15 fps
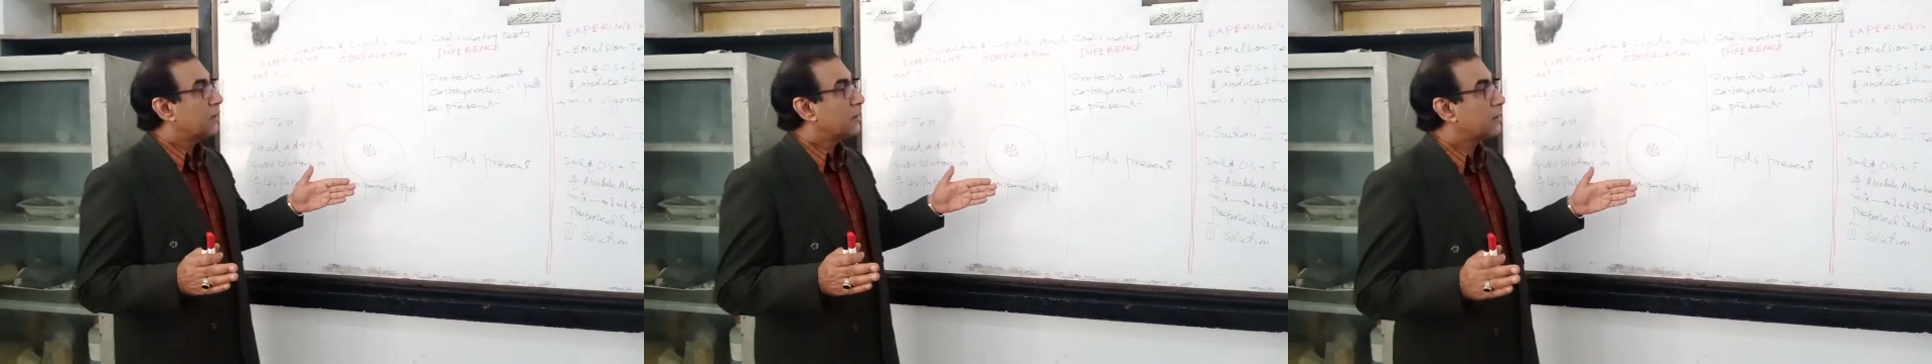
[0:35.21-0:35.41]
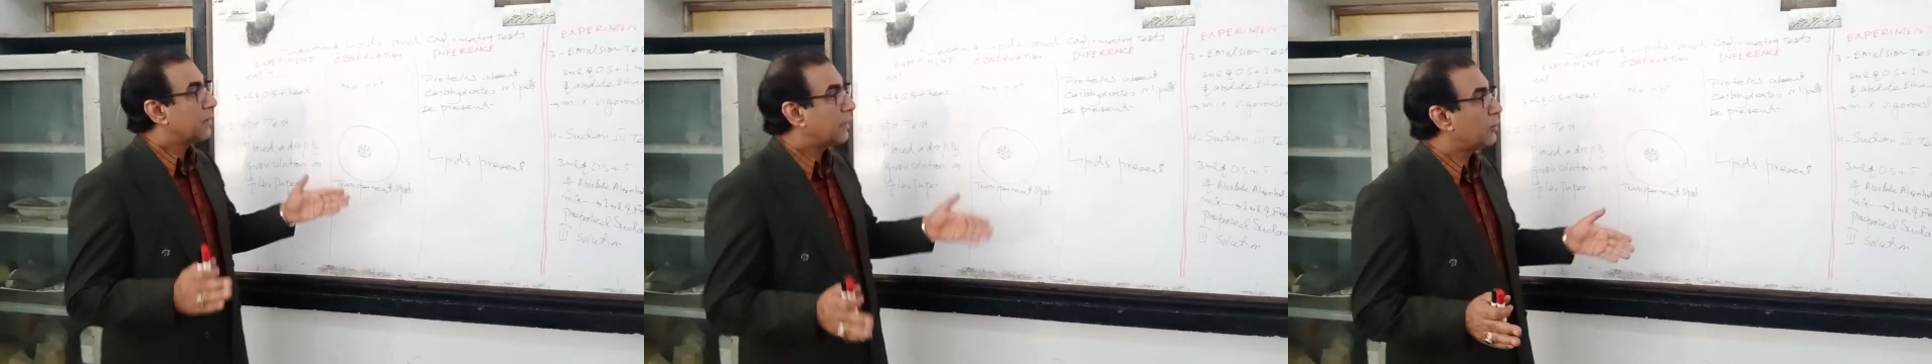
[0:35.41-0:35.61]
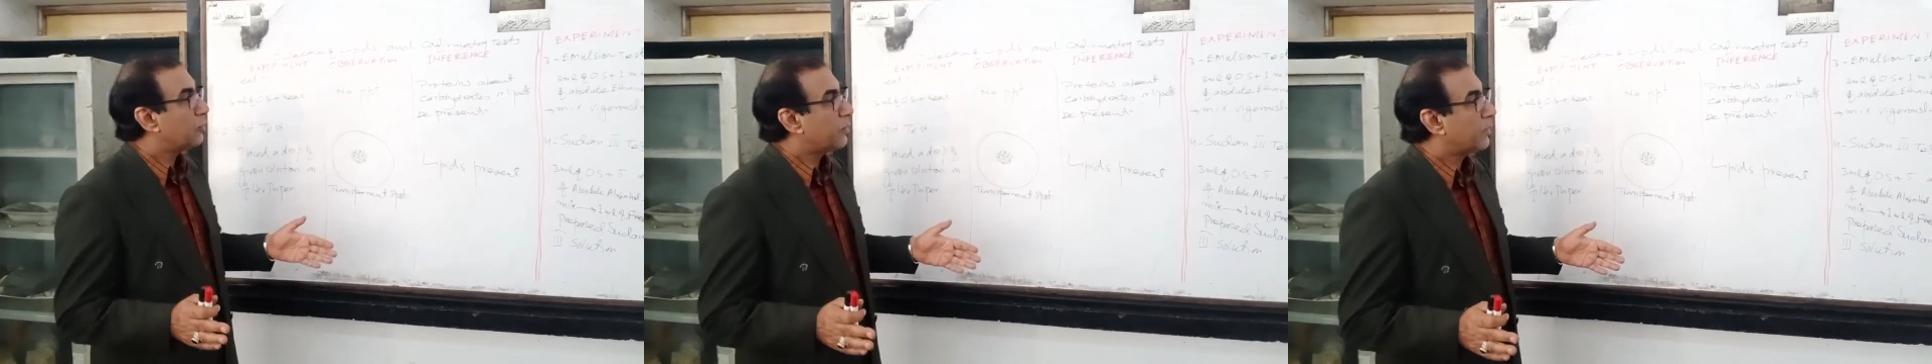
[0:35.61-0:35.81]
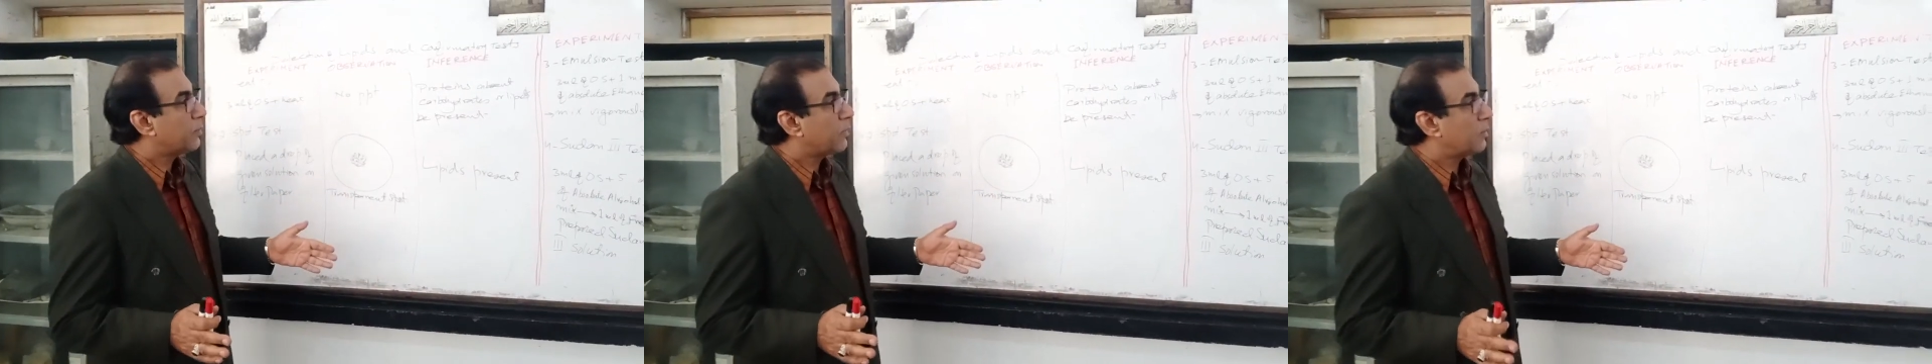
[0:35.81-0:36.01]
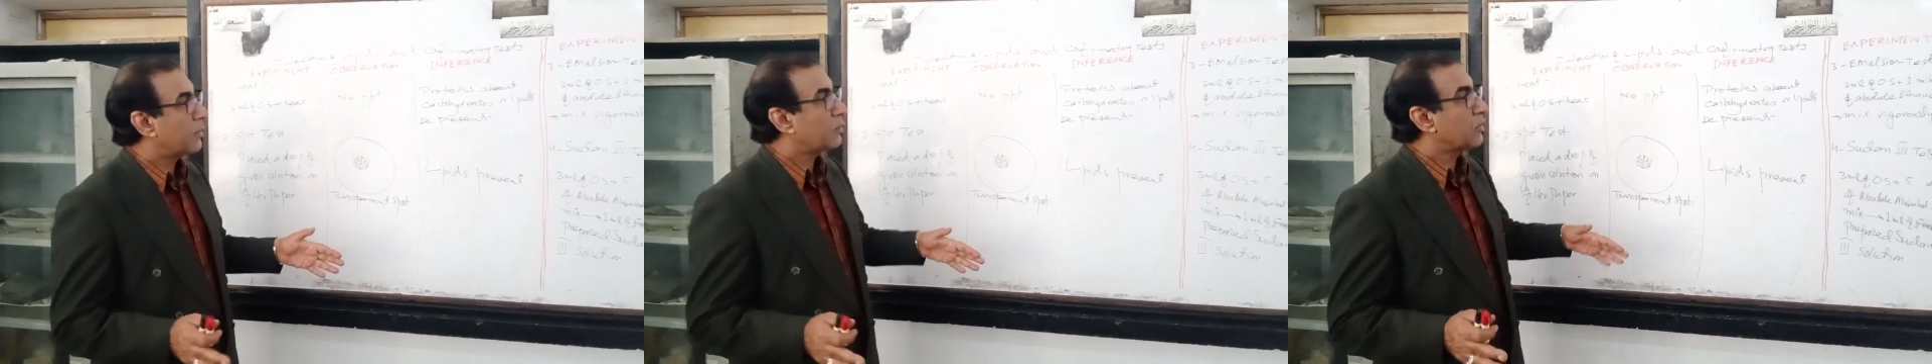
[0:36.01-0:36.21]
tell you
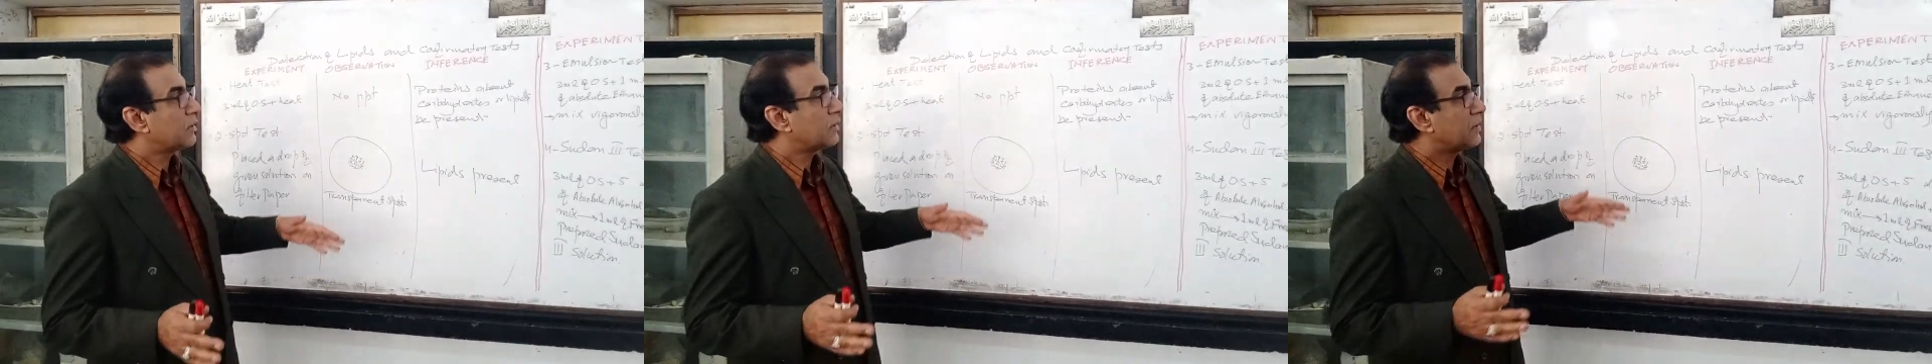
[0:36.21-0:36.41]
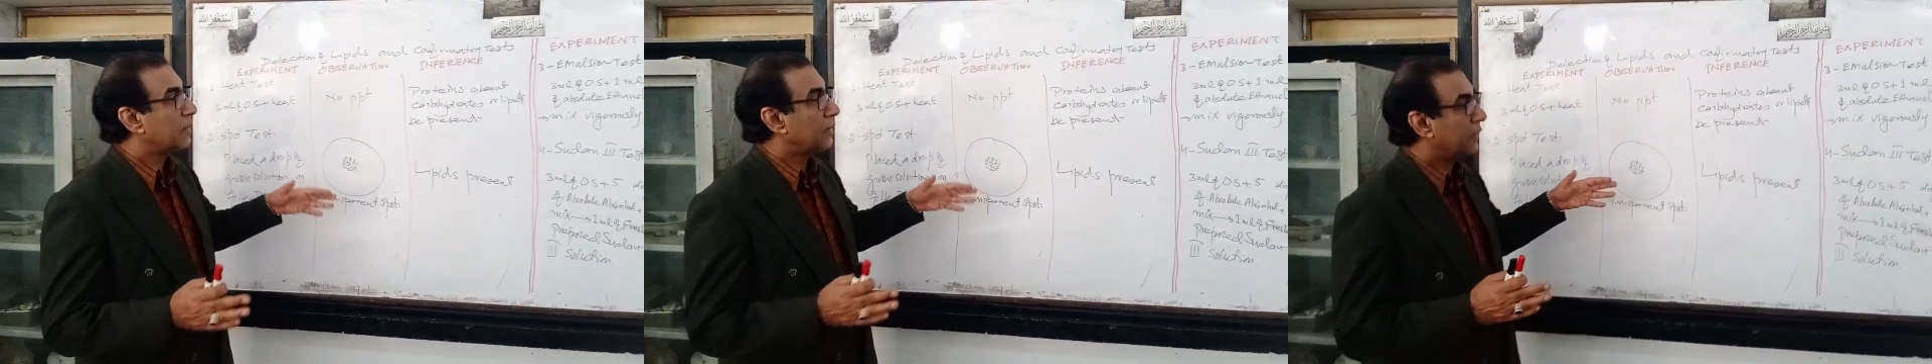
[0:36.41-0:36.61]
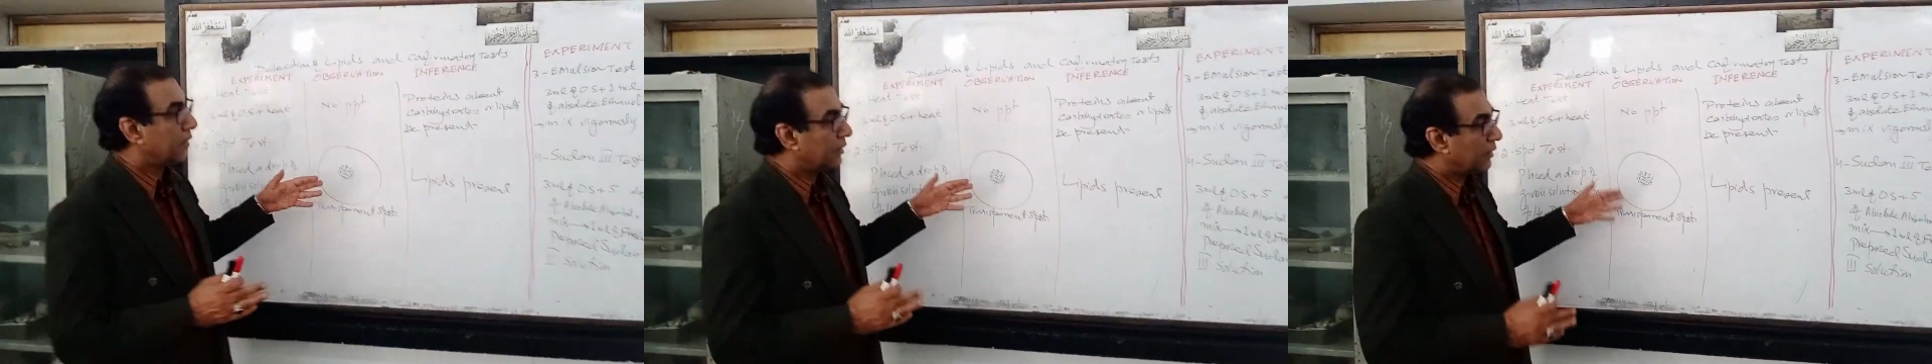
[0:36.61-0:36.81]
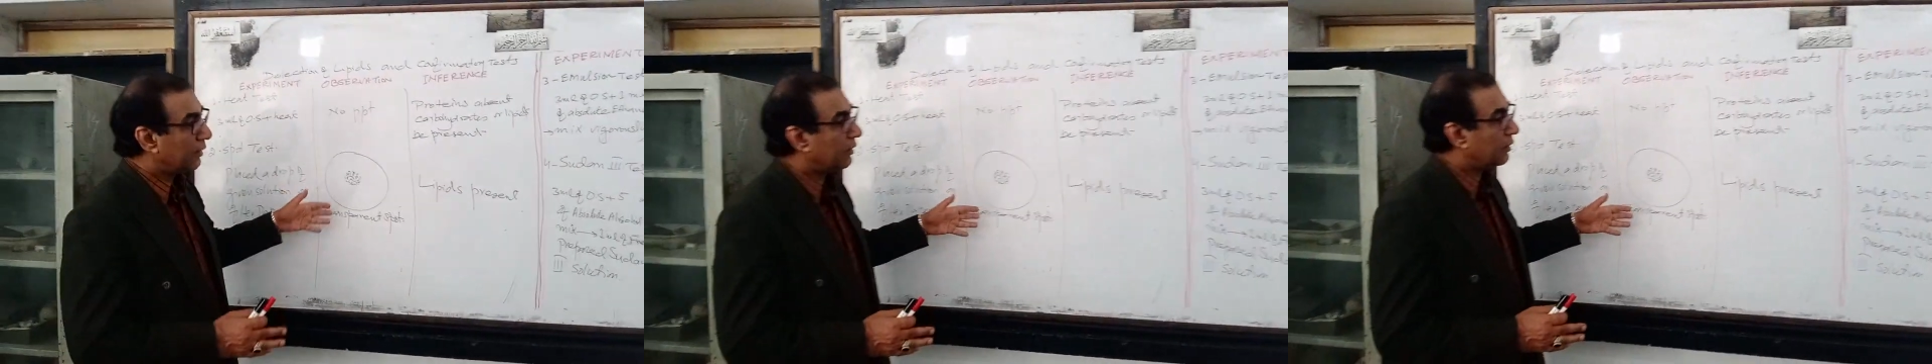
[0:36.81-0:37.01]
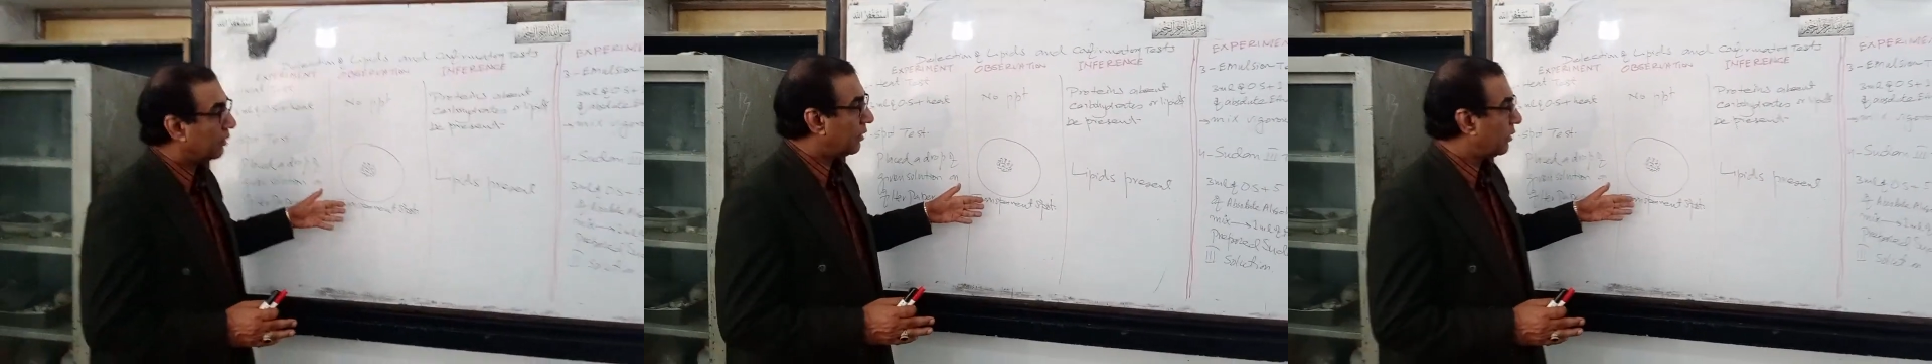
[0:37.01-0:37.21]
people about the
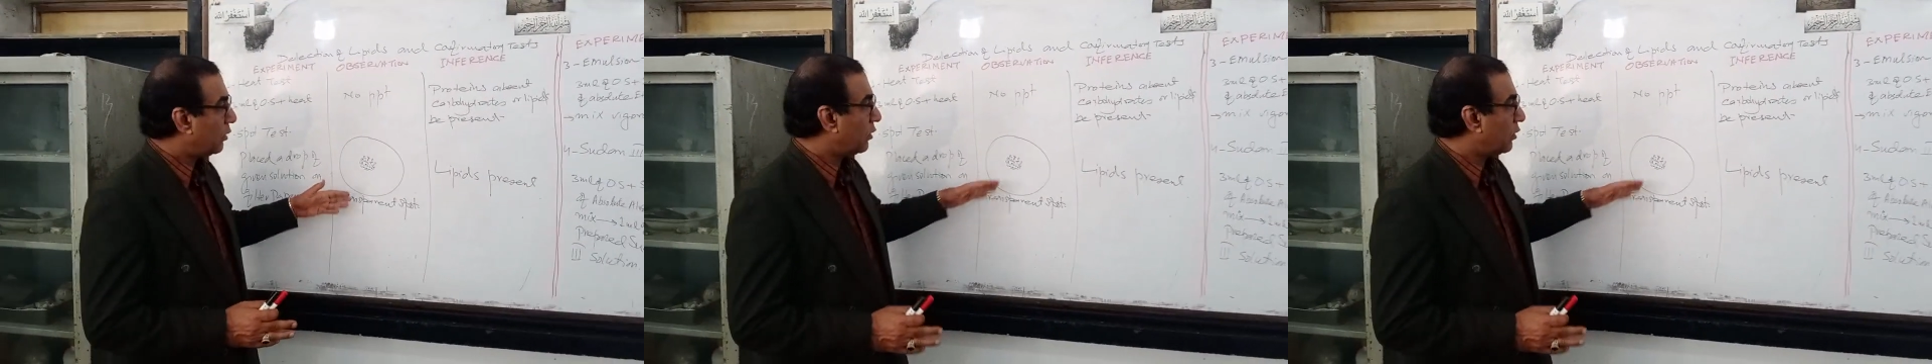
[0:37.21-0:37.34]
theory